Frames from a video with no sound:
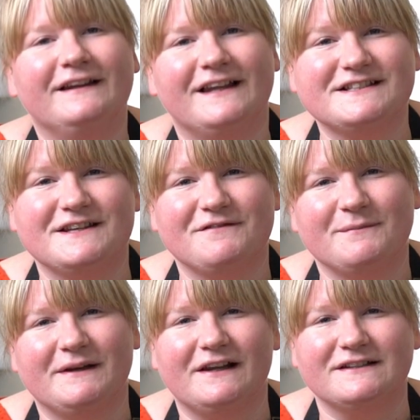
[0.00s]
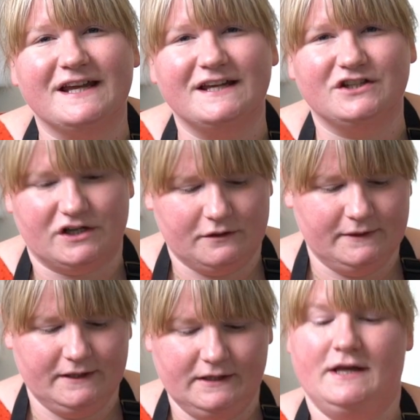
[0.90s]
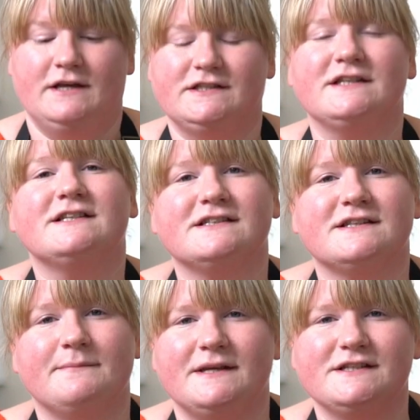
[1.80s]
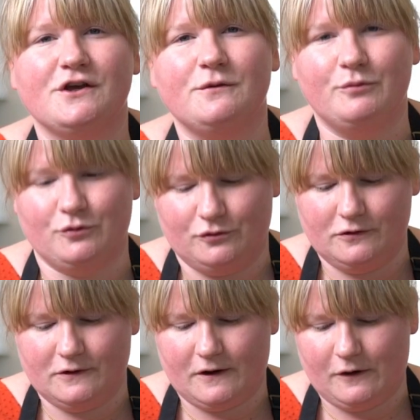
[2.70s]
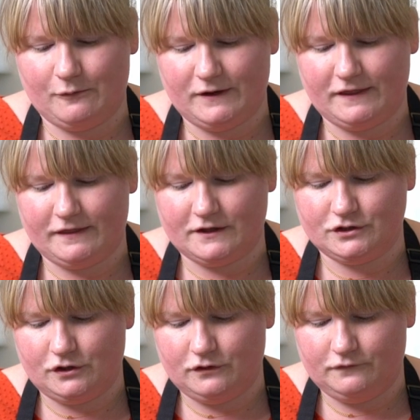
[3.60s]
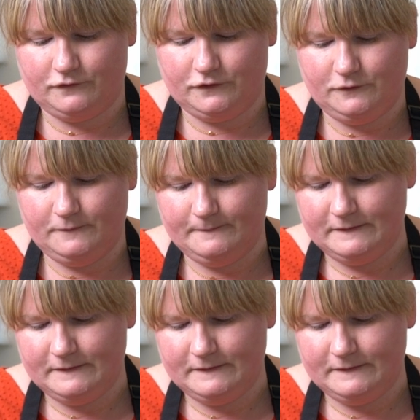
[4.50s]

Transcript: Let's give them a little taste, shall we? So this is the miso pork with tofu.